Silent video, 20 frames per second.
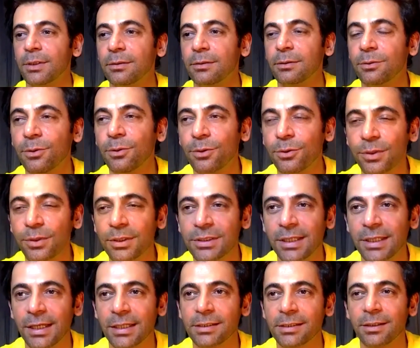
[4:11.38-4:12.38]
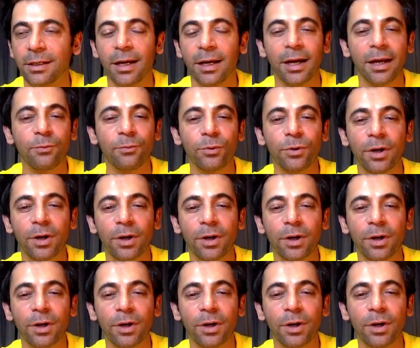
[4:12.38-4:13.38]
go to the set. I would
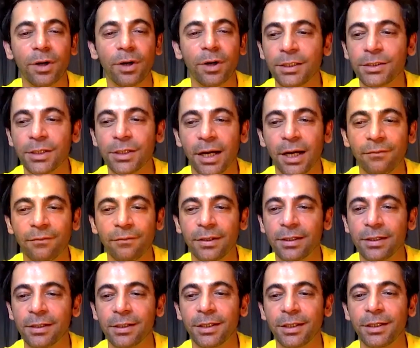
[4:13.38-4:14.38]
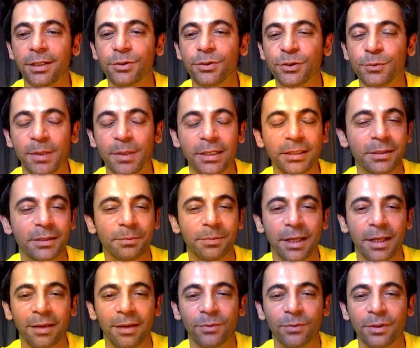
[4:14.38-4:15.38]
rather reach half an hour early to spend some
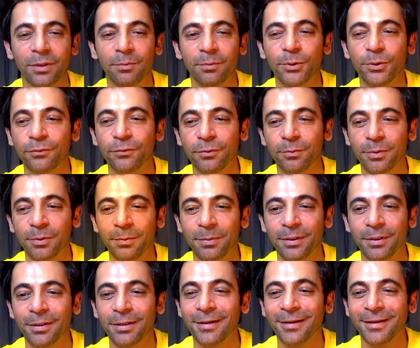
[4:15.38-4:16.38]
time with the beautiful people